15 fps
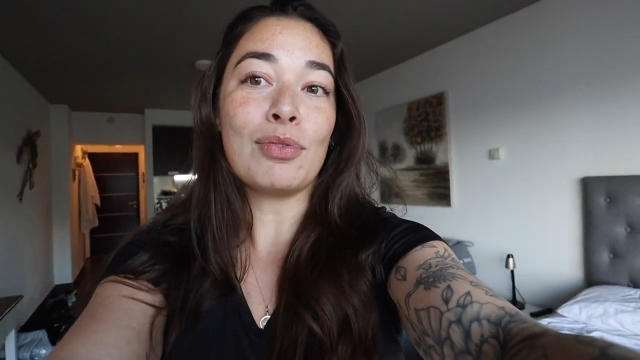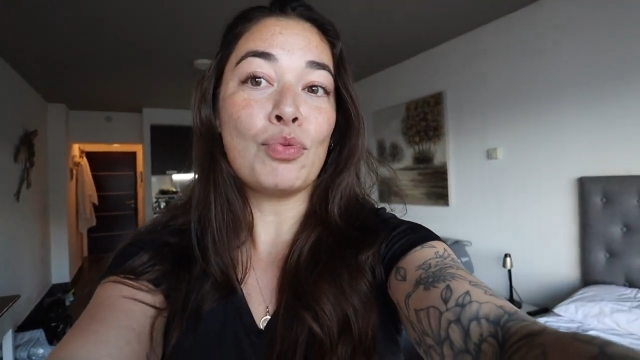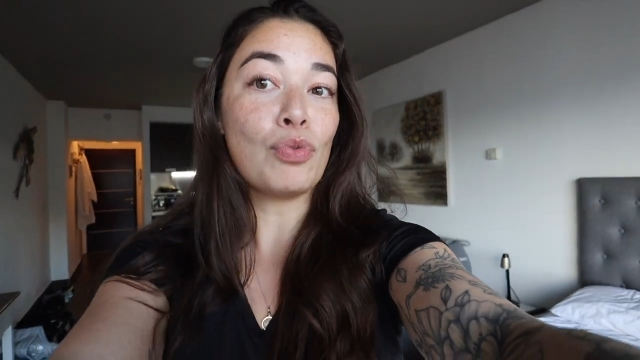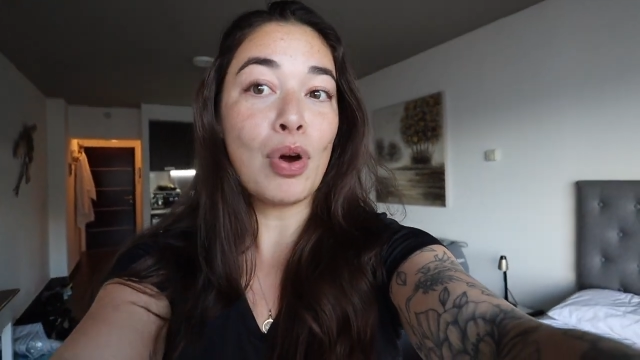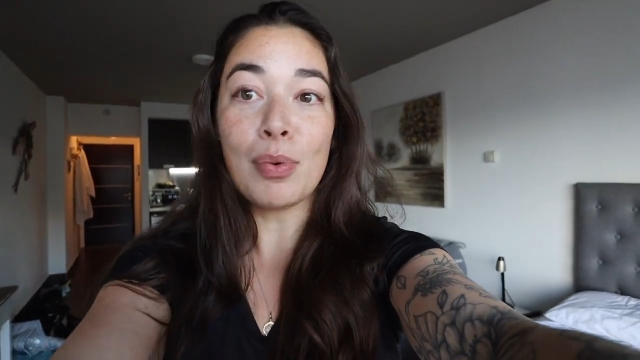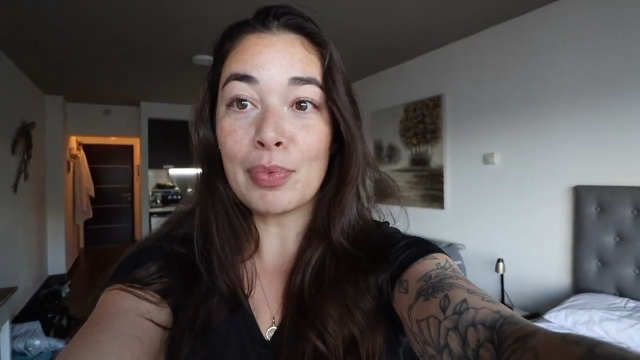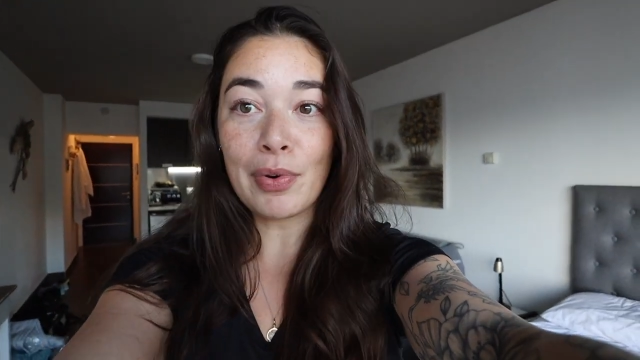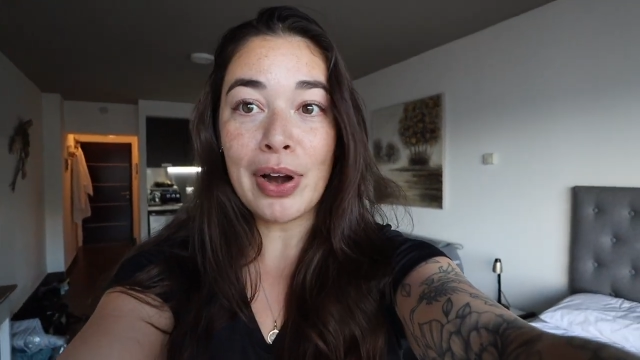
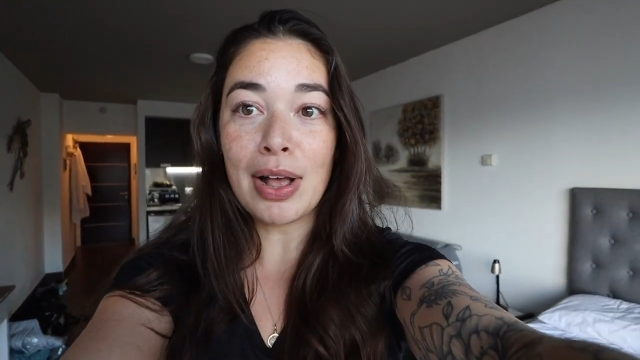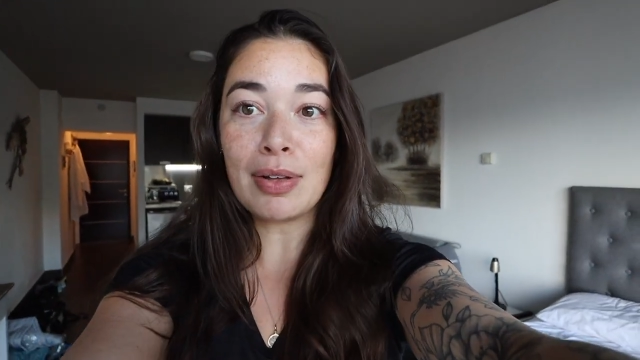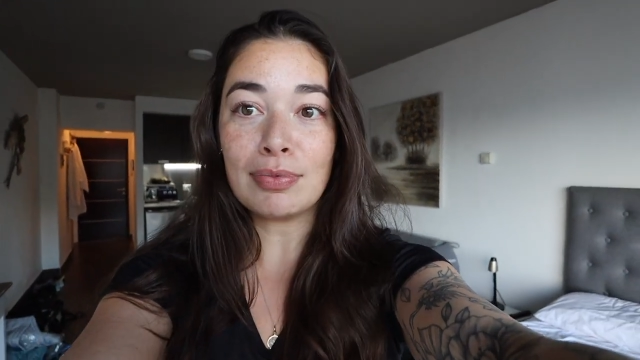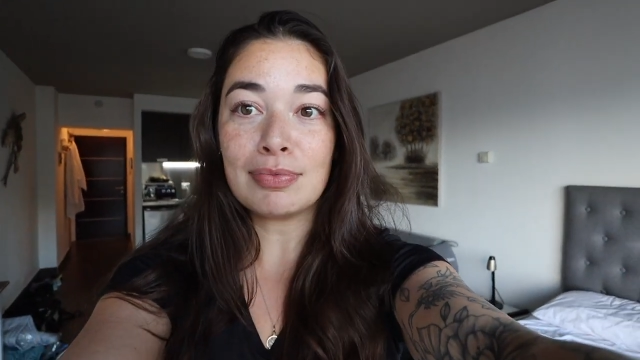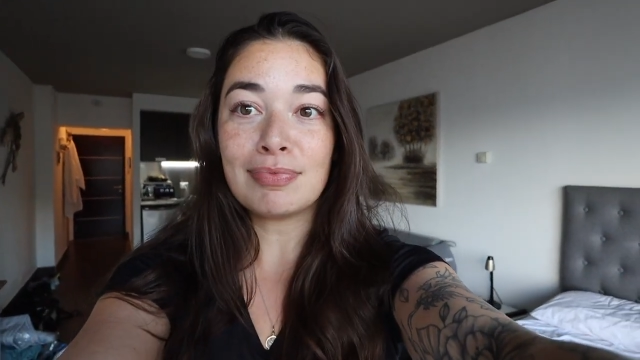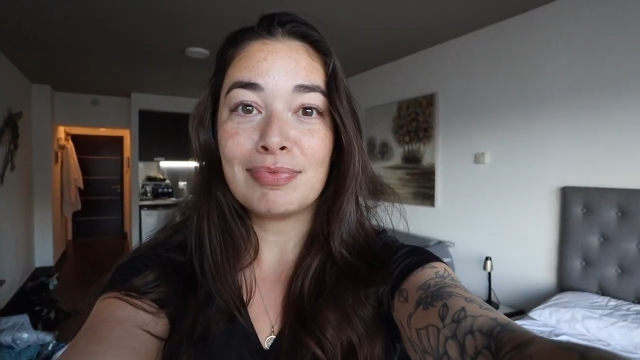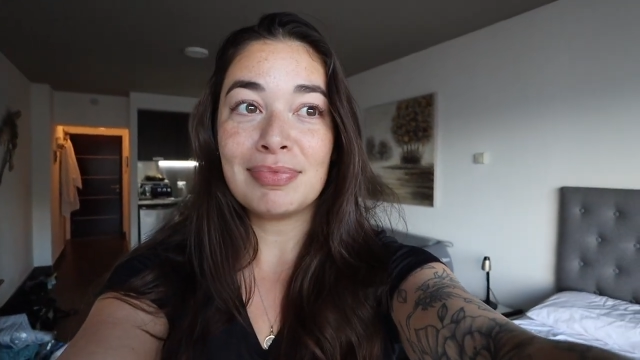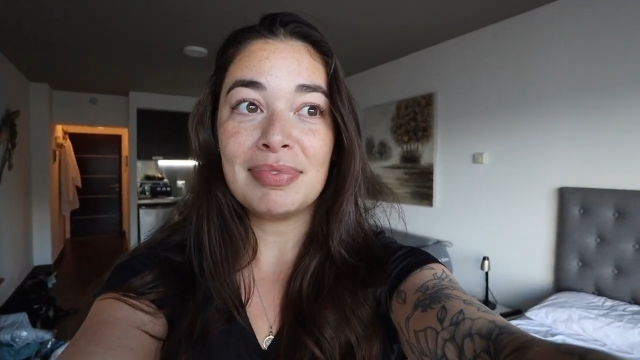roam
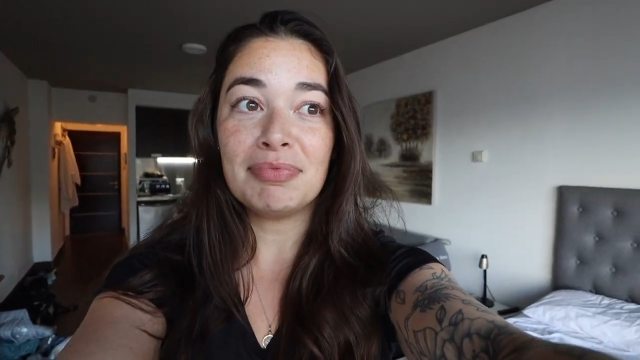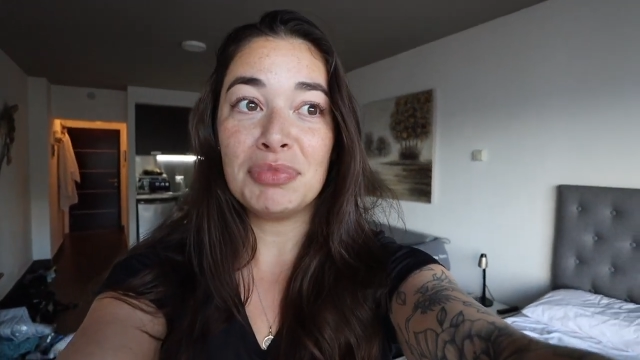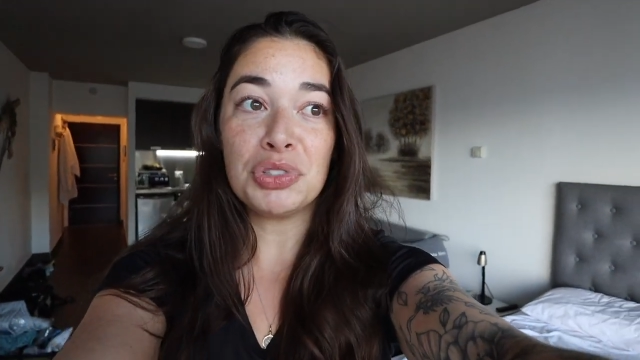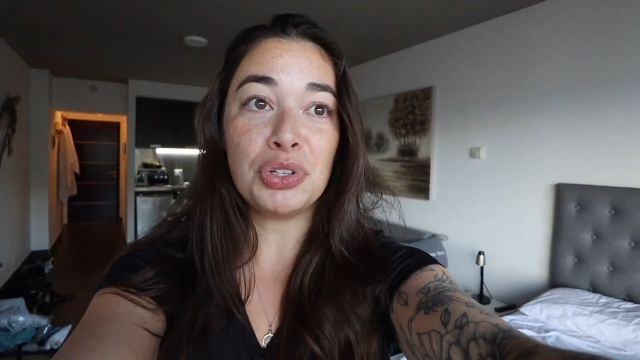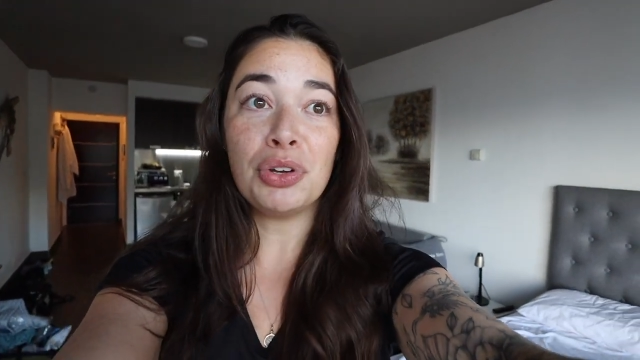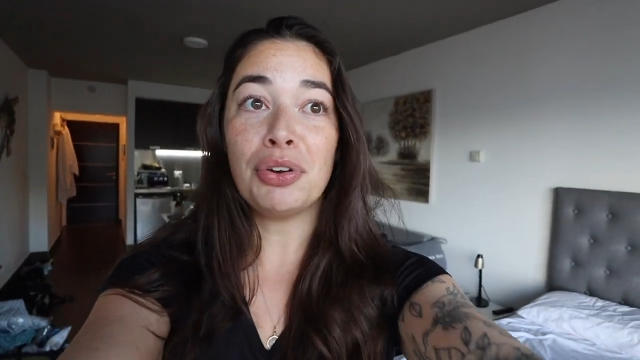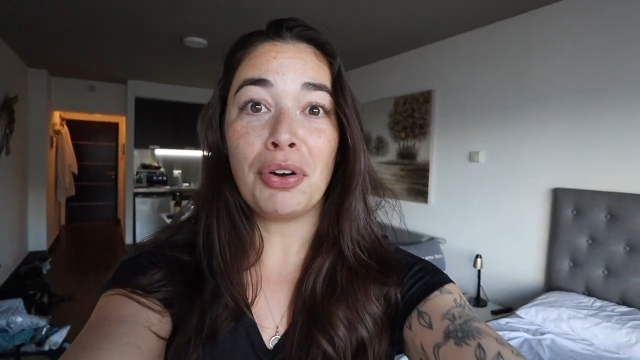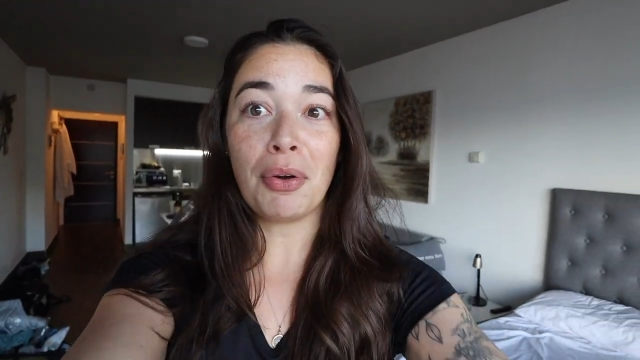around,
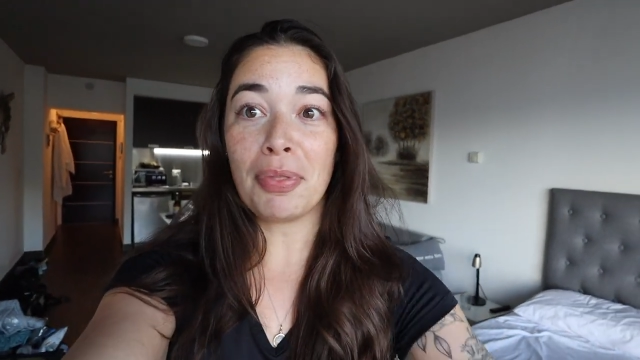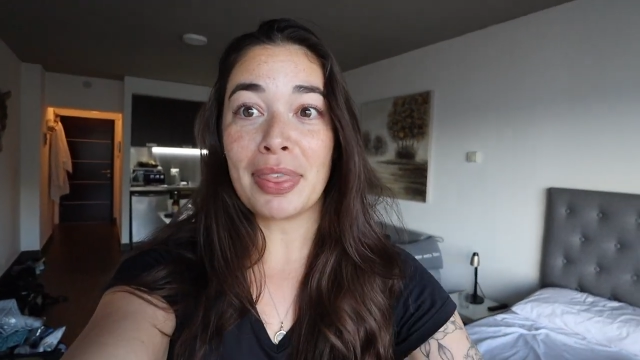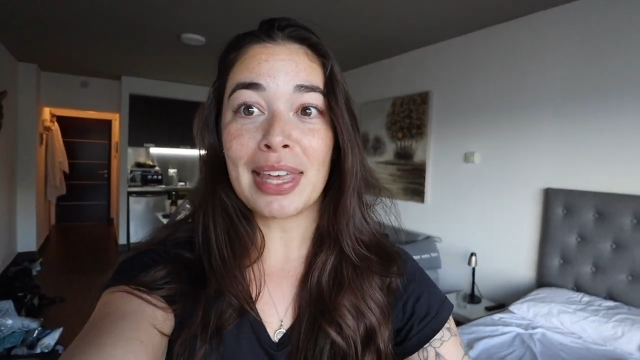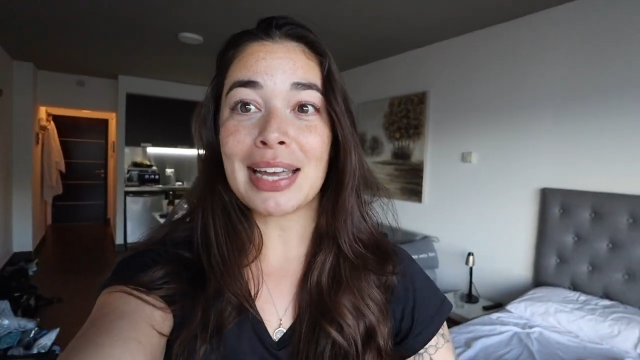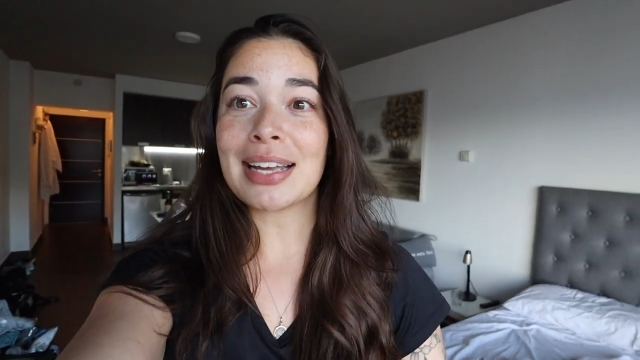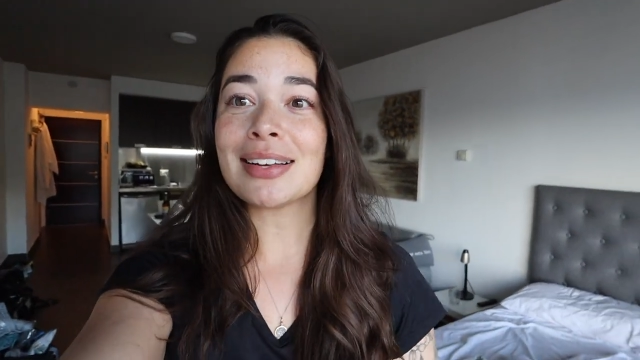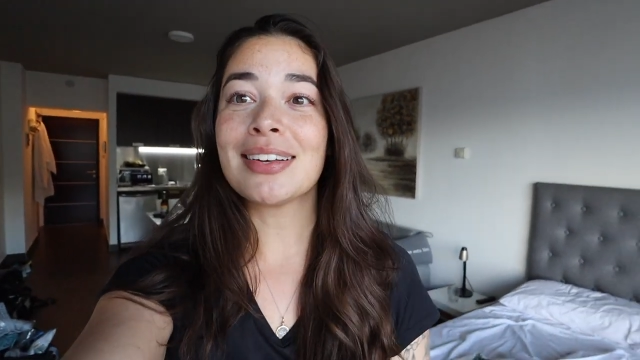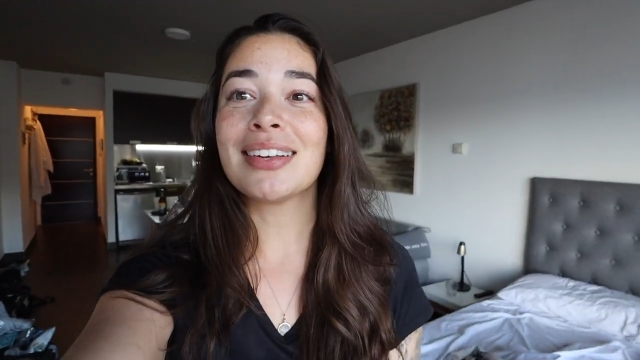do your own
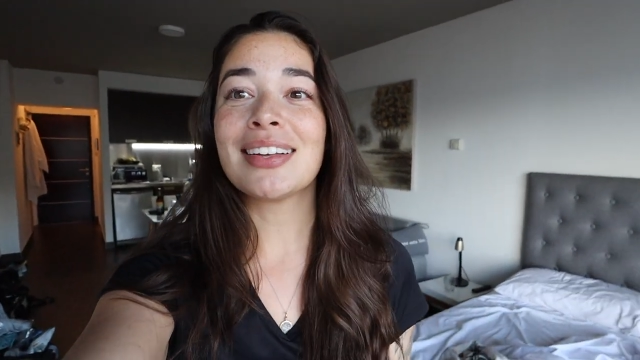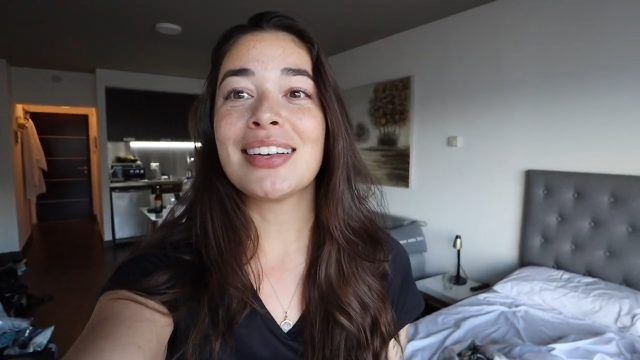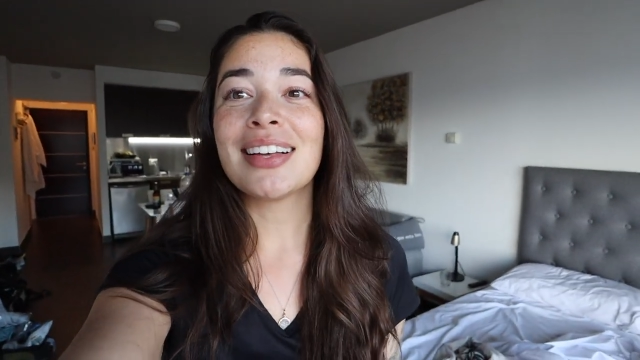thing.